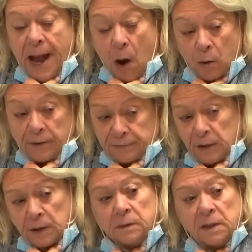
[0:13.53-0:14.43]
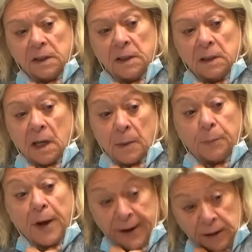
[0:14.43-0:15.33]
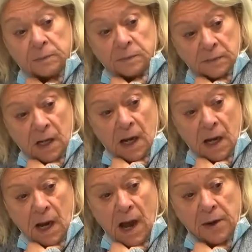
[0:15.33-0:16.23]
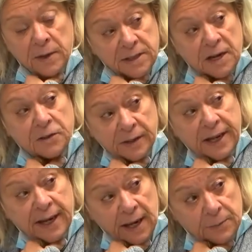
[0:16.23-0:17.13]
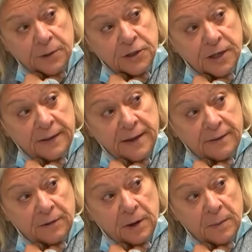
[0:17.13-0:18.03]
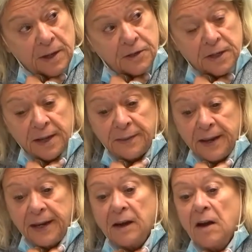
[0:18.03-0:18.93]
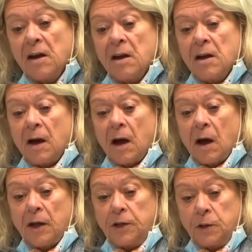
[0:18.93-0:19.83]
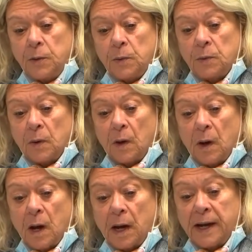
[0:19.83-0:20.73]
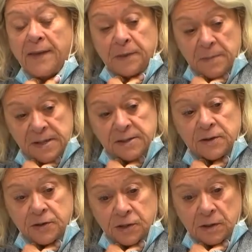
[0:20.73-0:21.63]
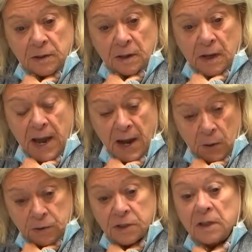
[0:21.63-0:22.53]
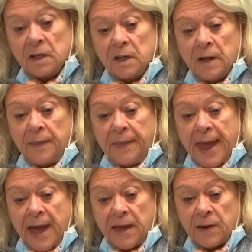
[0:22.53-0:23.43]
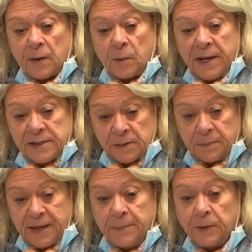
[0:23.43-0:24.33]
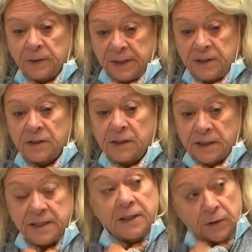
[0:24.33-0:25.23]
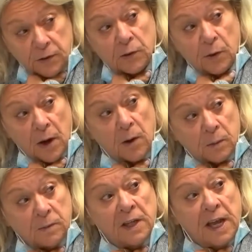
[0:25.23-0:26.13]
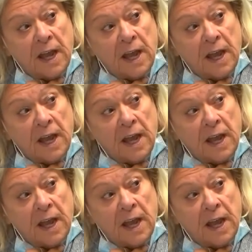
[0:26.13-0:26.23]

powerful prayer uh, honoring Dr. King. I appreciate that very much, and I think you uh, got the message out that we as a people need to continue to grow